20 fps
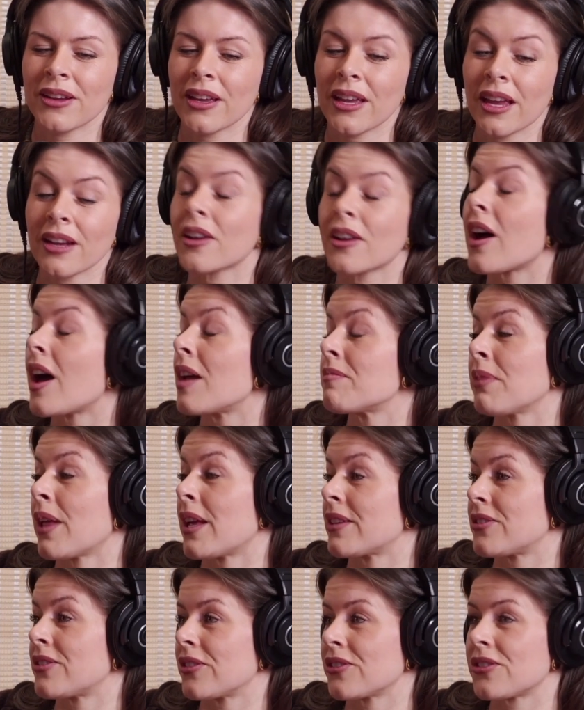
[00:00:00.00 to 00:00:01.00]
And God
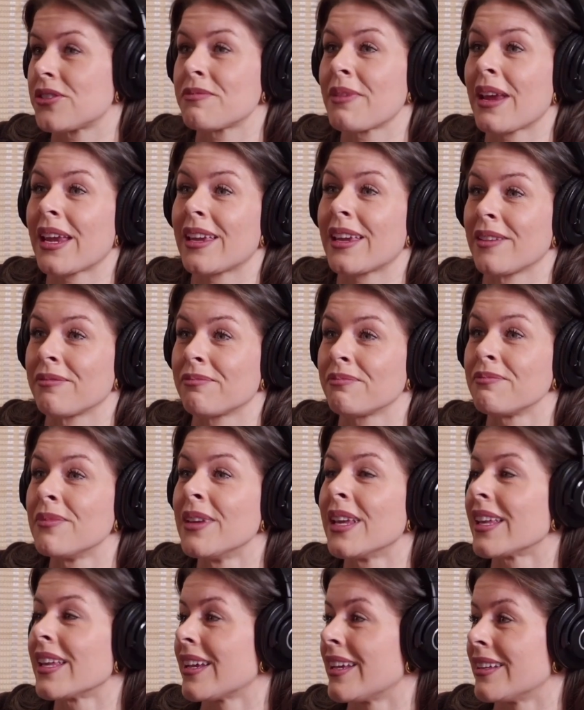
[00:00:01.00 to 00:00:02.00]
bless her. She's making
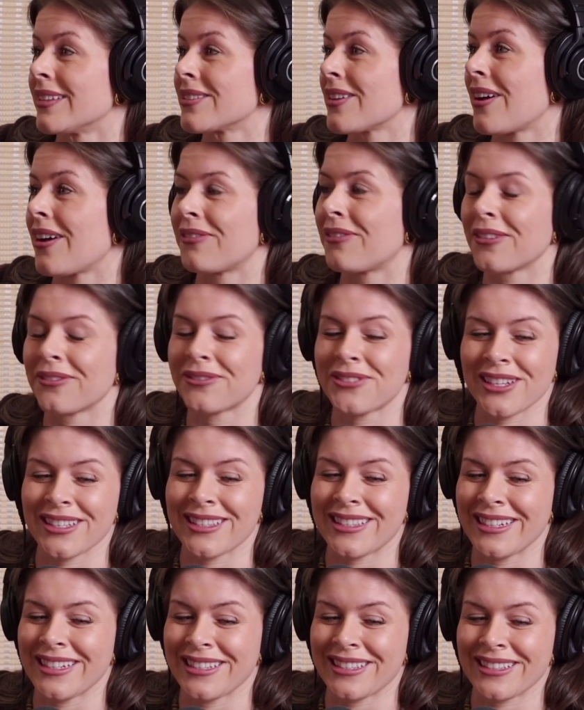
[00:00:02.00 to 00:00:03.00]
millions off of
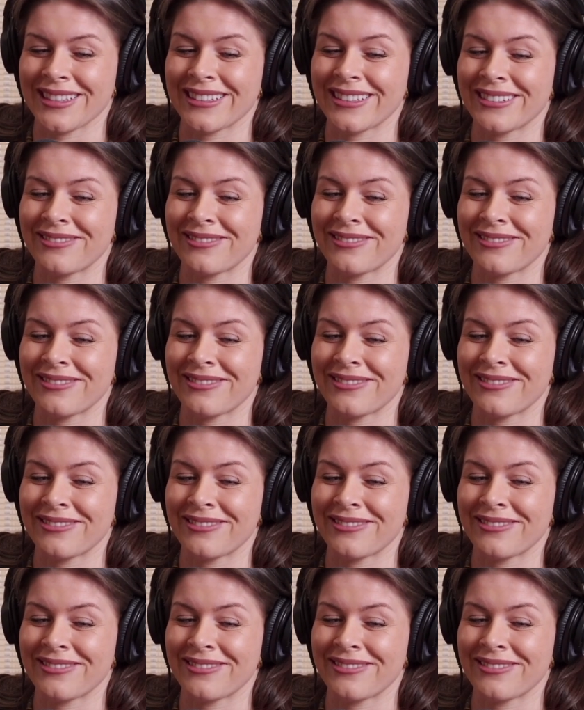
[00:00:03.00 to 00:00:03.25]
just these